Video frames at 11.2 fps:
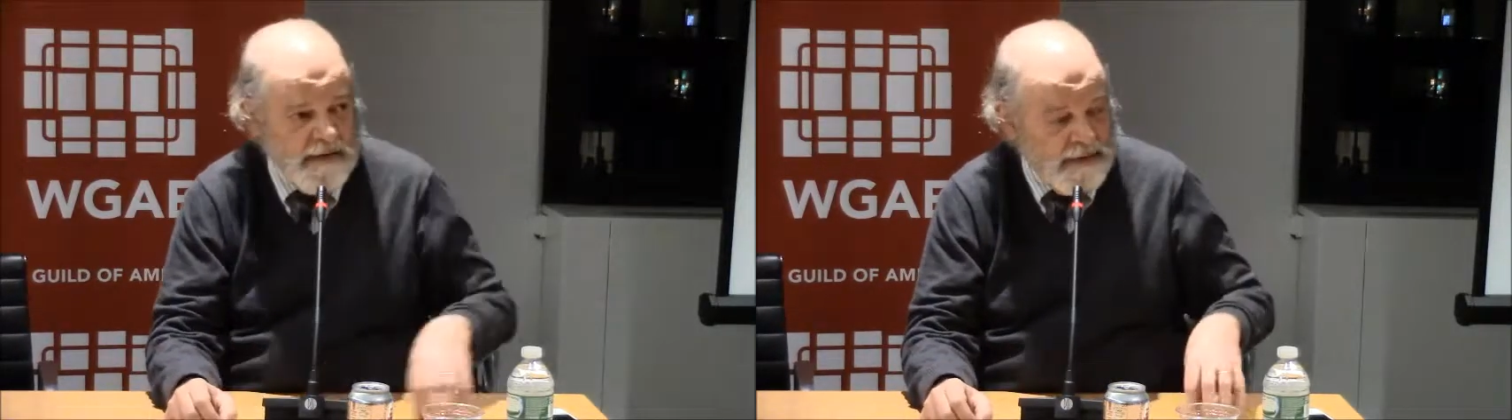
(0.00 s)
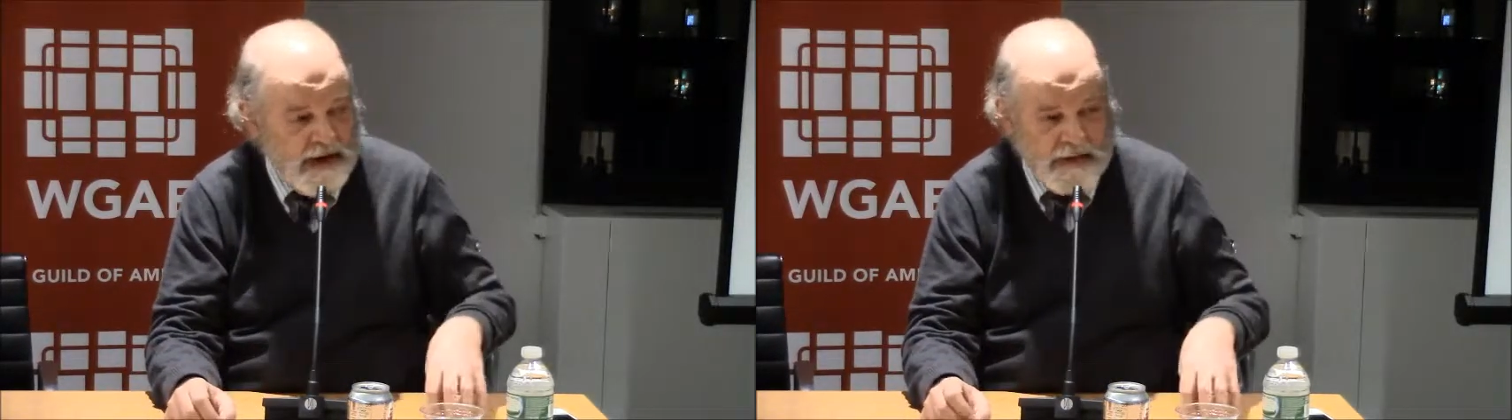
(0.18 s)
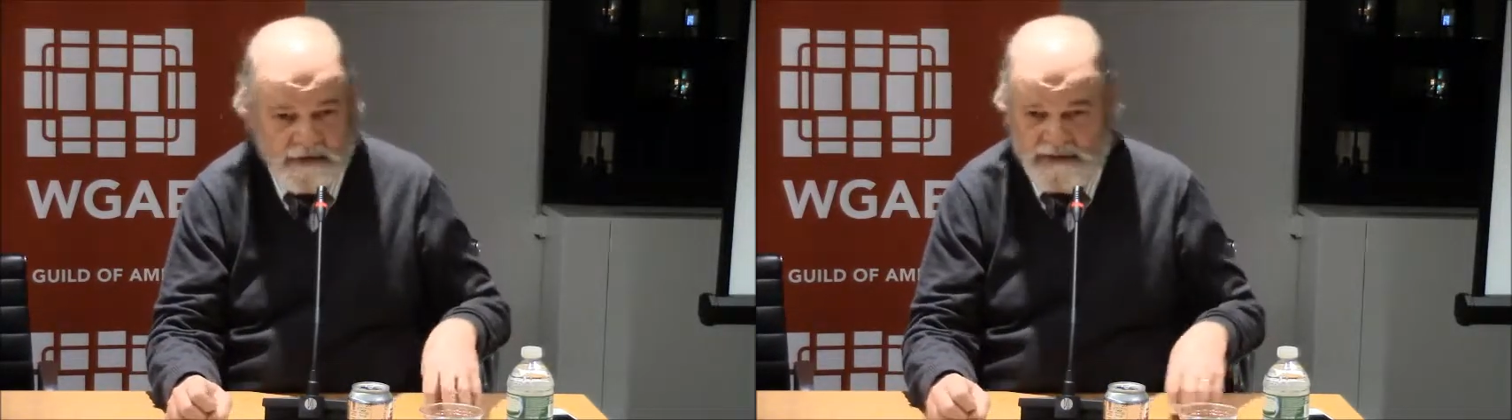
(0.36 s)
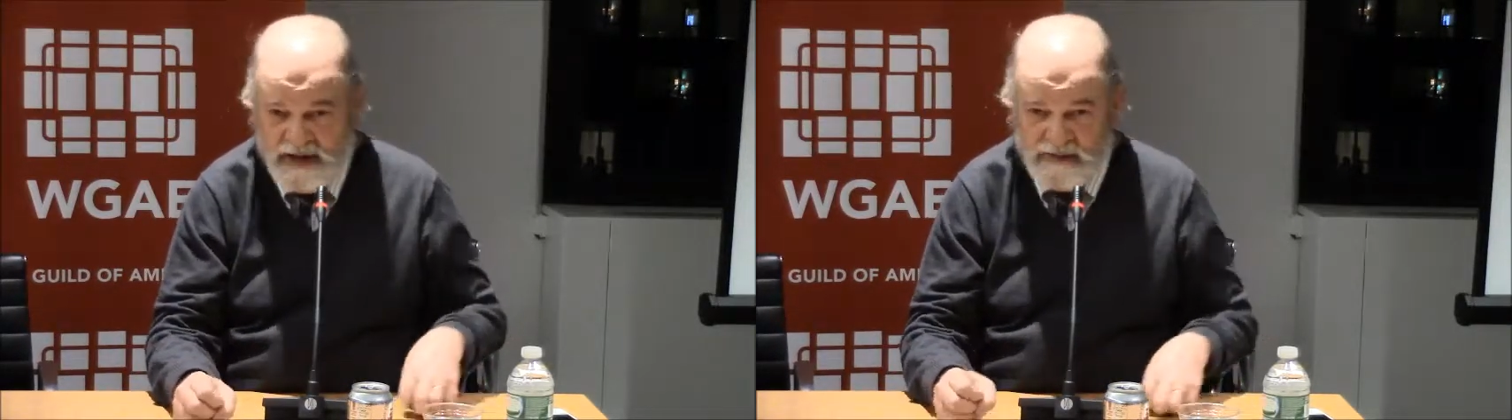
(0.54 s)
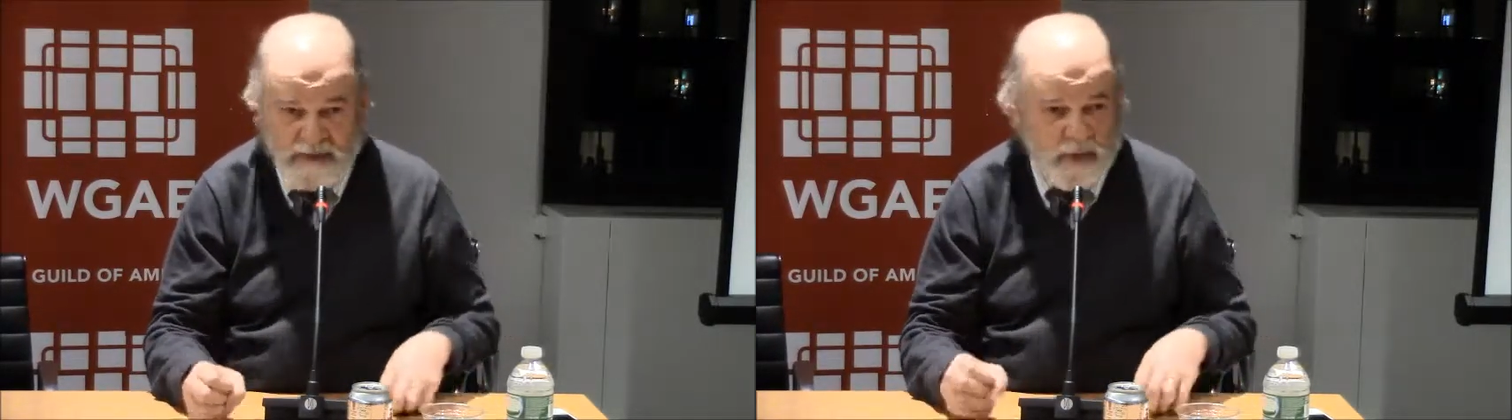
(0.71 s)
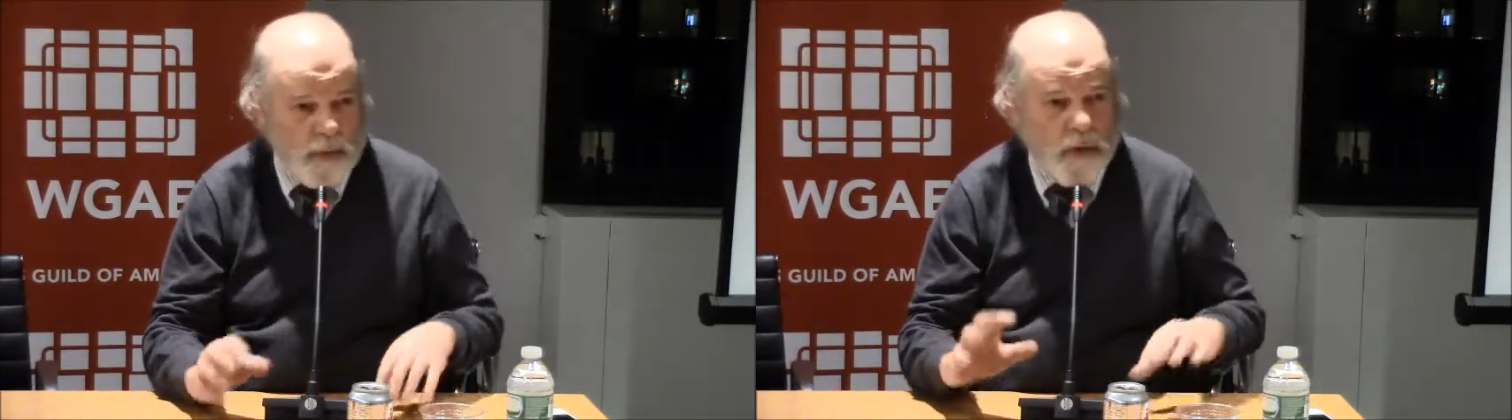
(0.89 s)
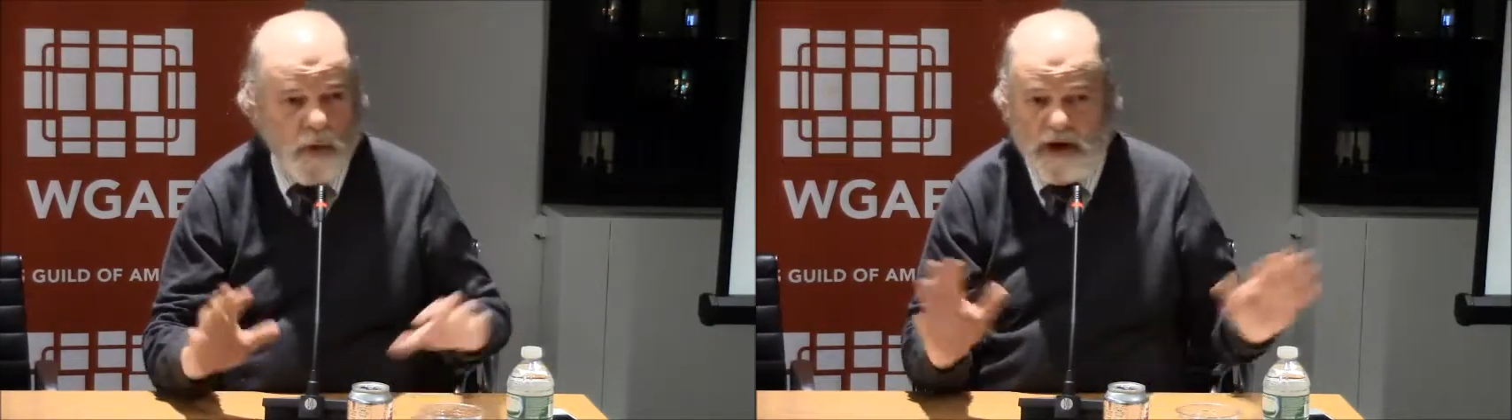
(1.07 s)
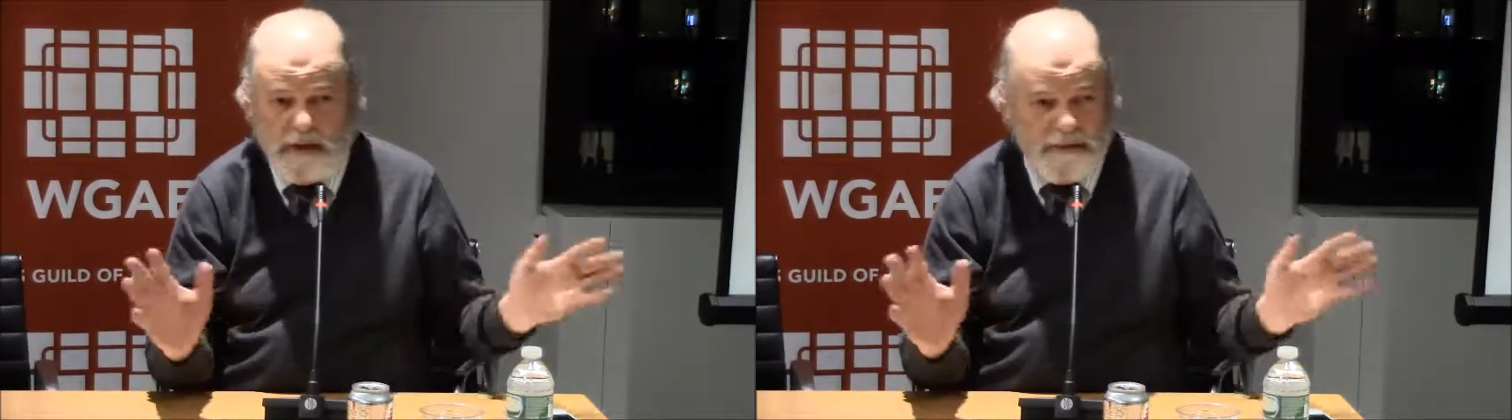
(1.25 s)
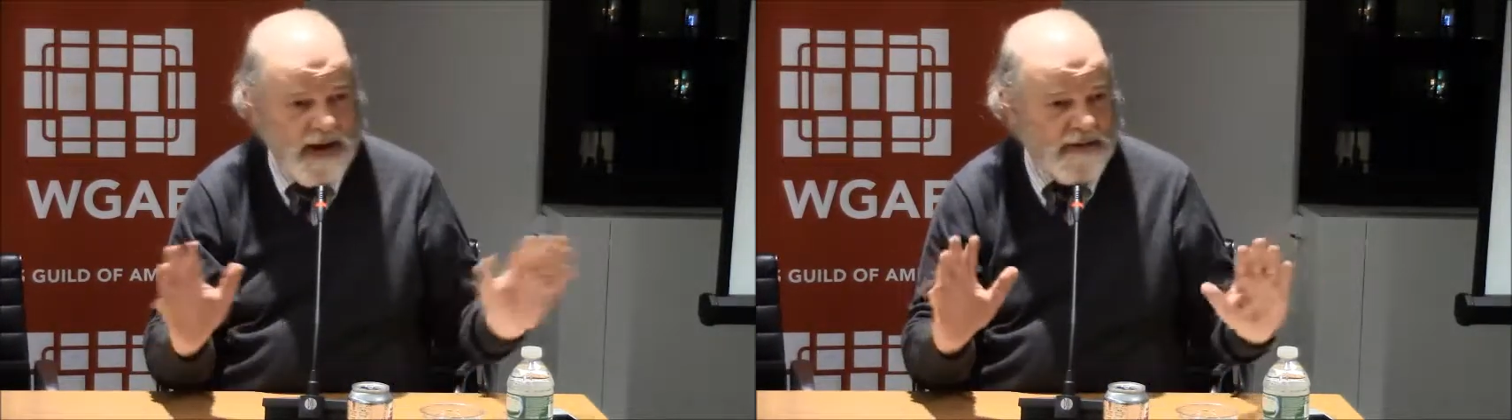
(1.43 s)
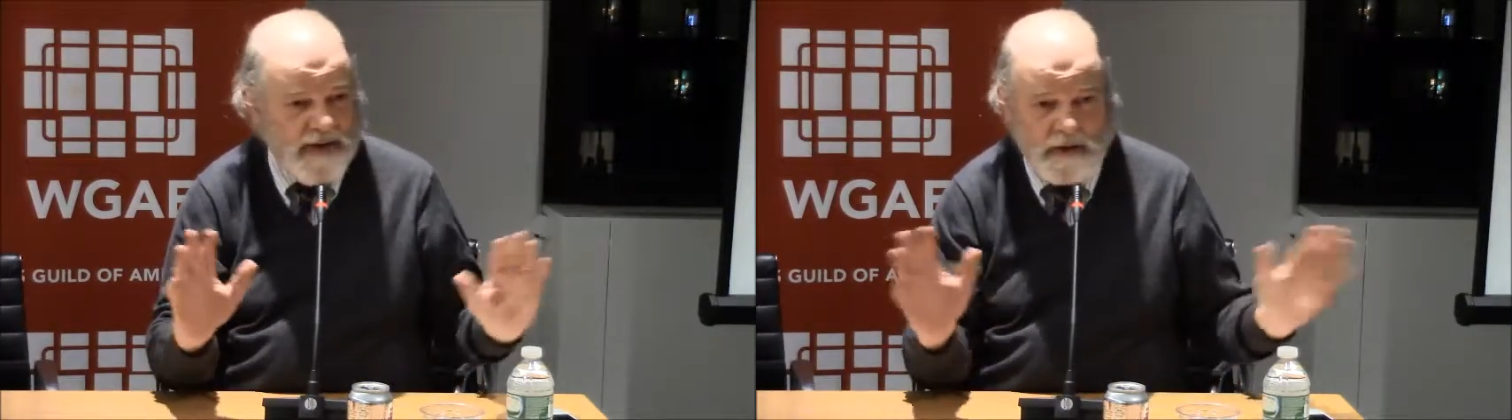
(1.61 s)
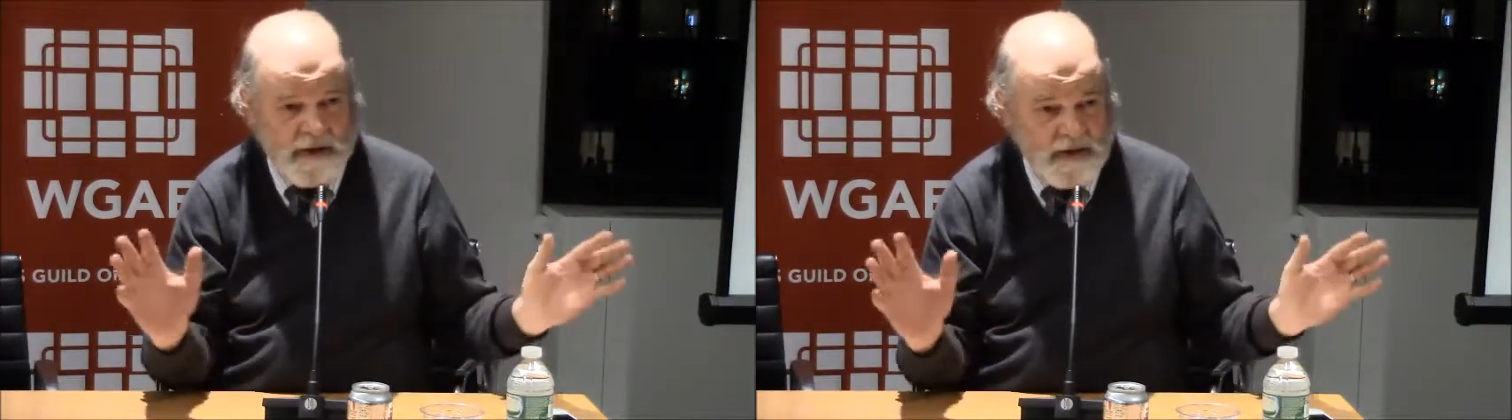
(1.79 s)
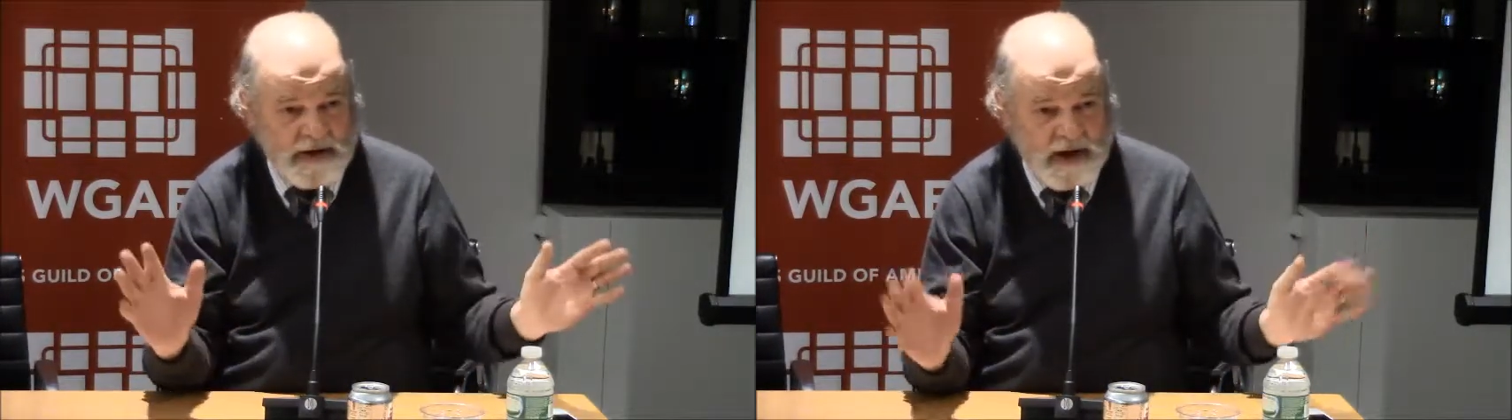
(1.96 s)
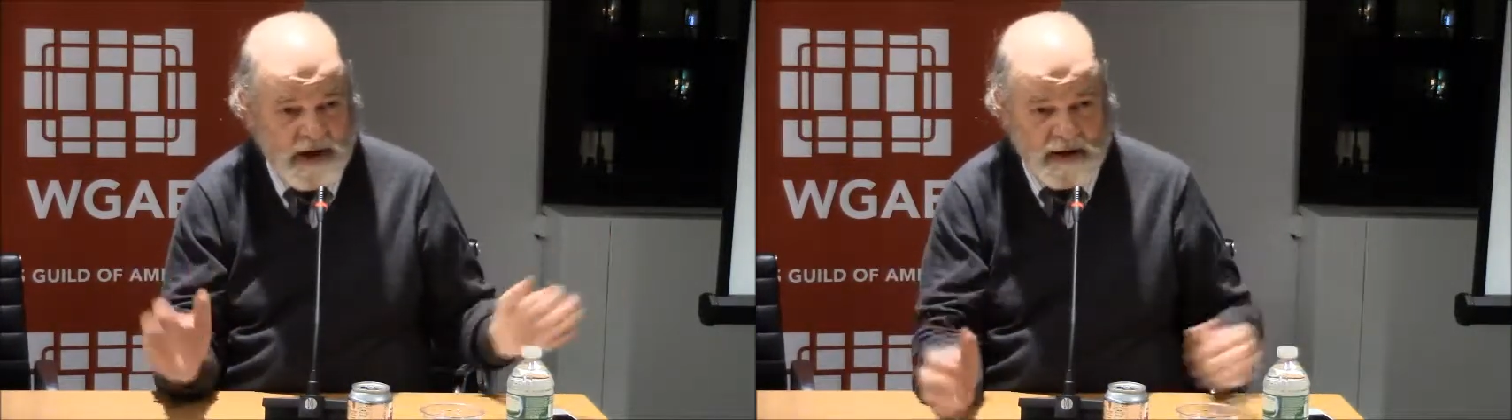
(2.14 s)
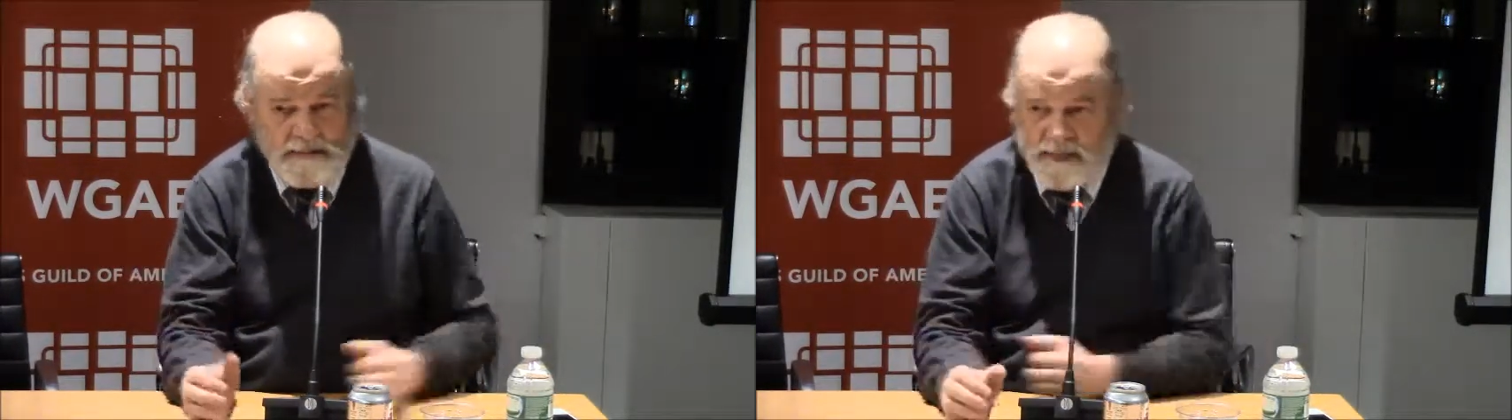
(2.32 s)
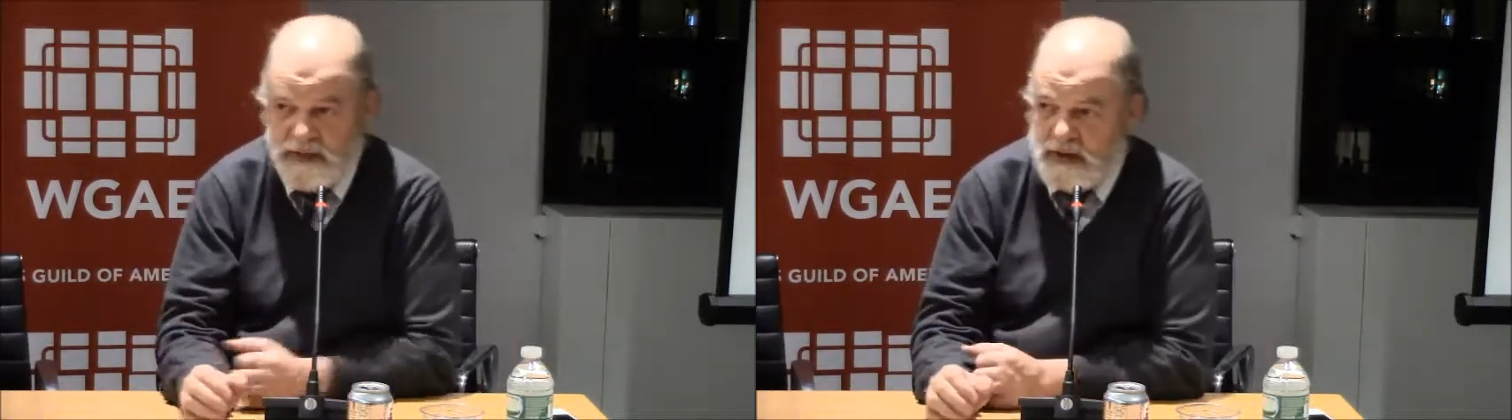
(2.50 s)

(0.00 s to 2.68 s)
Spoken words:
they and their family have been worrying about that all the time,